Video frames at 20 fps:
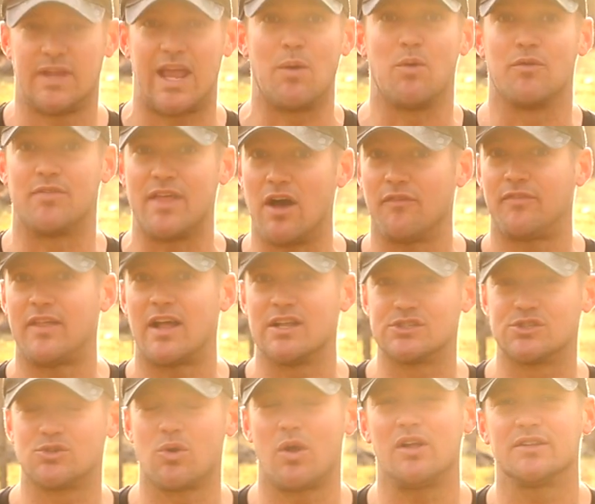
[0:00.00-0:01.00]
And without that
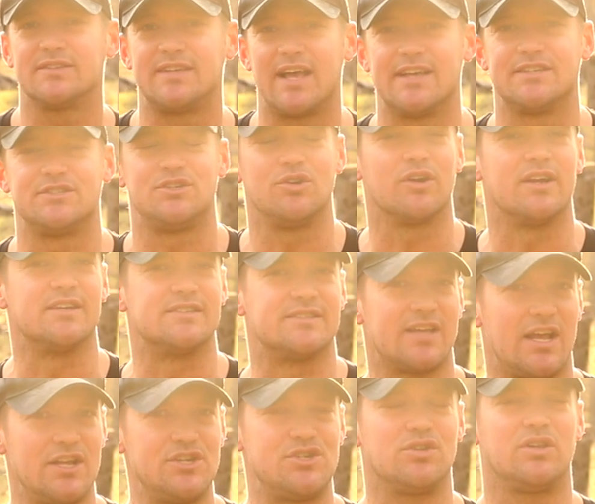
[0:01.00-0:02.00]
soil test, you're
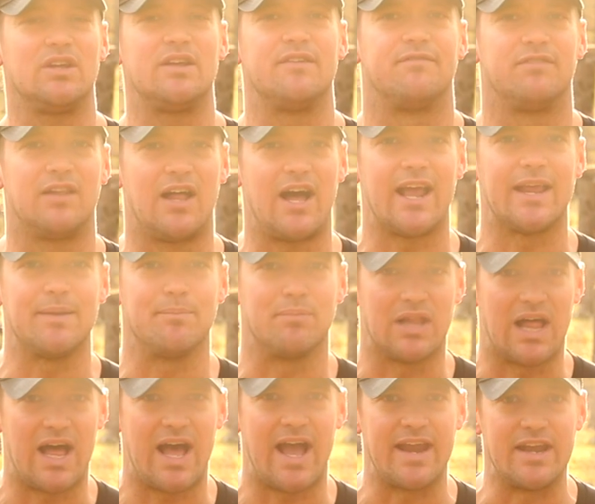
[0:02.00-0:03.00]
essentially flying
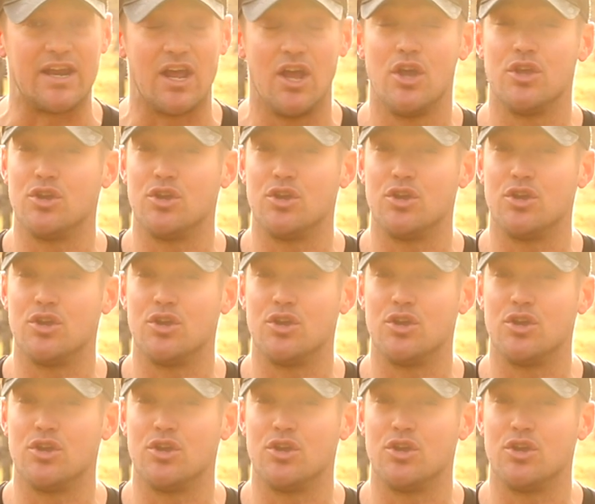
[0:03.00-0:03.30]
blind.